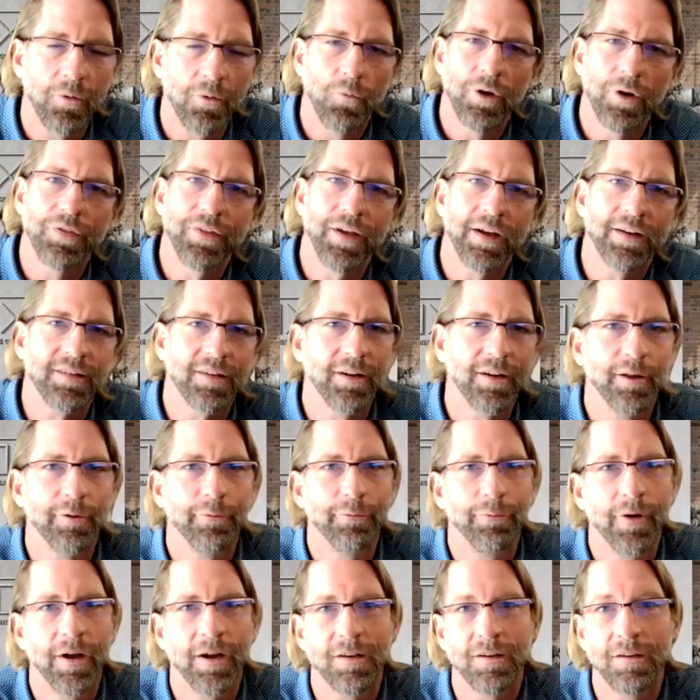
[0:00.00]
And what that's going to
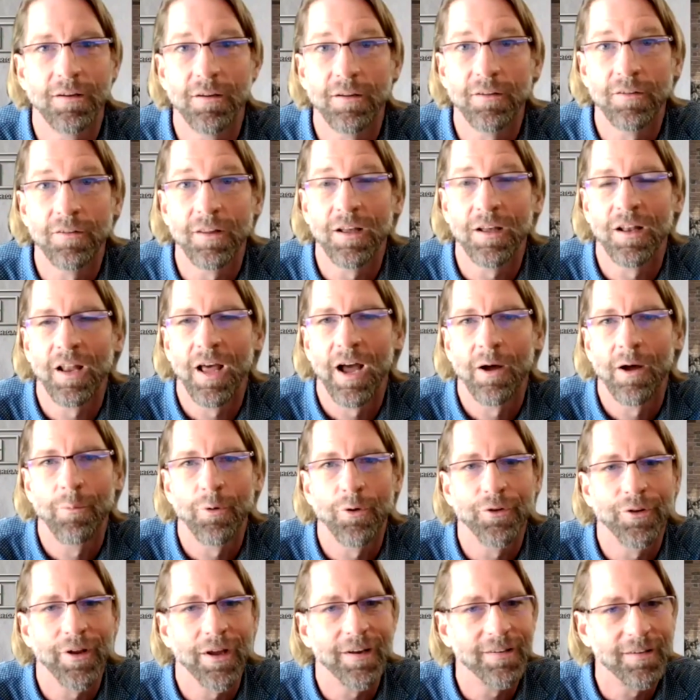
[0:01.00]
affect is the
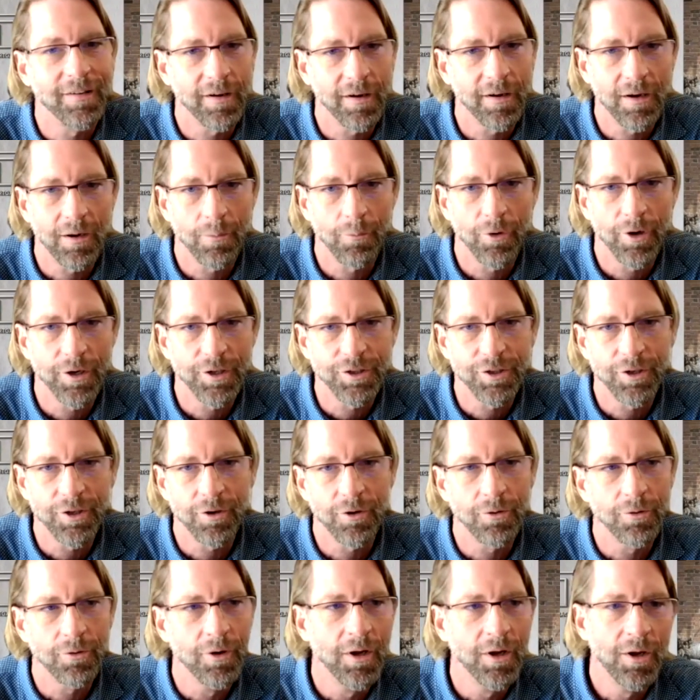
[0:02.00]
allowable debt to income
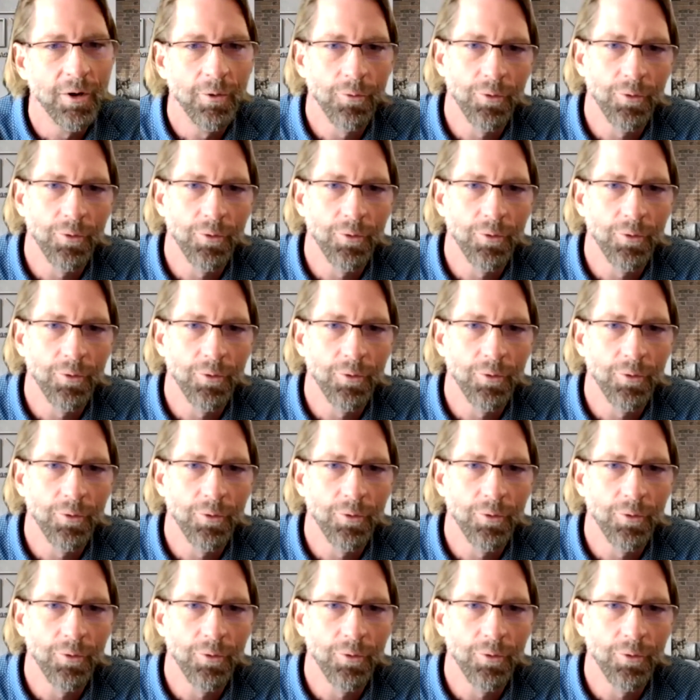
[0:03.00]
ratio,